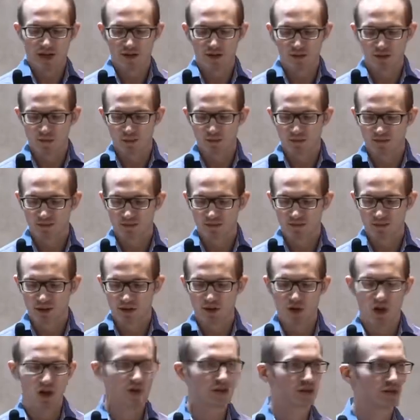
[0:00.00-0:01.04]
i don't know the
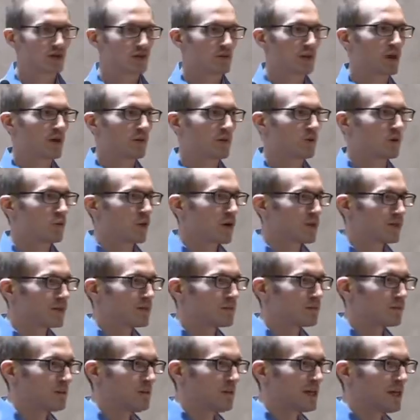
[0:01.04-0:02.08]
knowledge about what
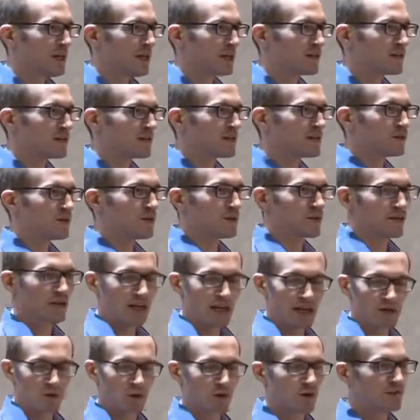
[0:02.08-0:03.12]
it means to
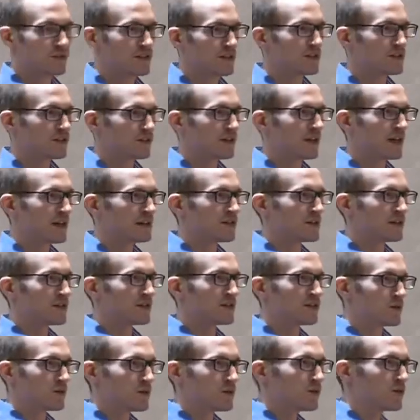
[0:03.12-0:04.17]
connect one of these
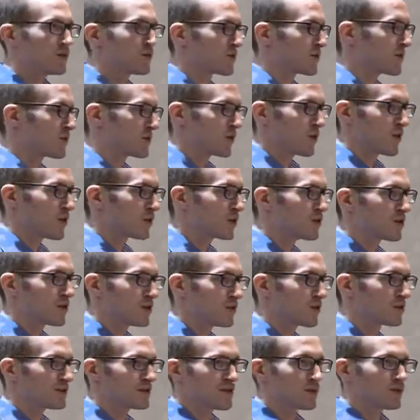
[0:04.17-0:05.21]
devices to your
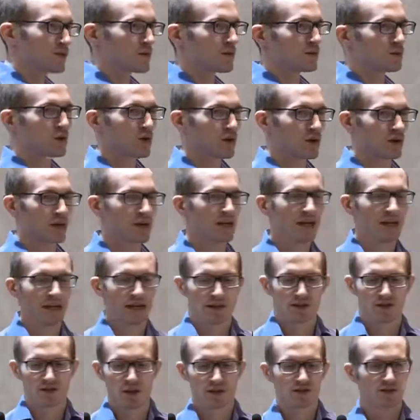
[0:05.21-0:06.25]
local serial port
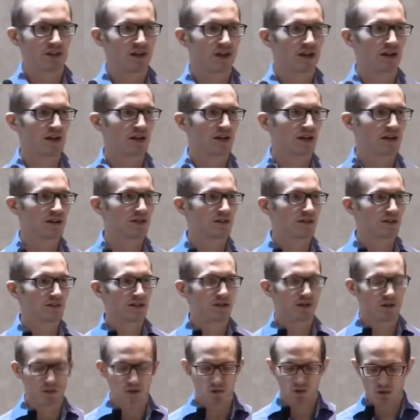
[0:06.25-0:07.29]
is not there and it's
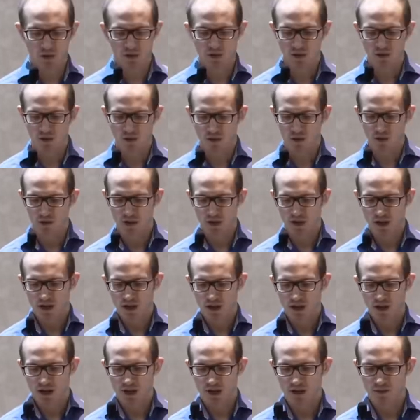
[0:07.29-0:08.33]
you know you need to
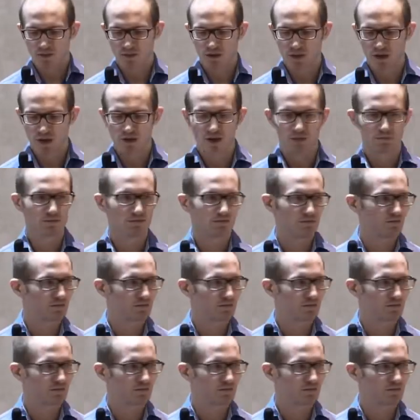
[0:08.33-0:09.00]
um, try to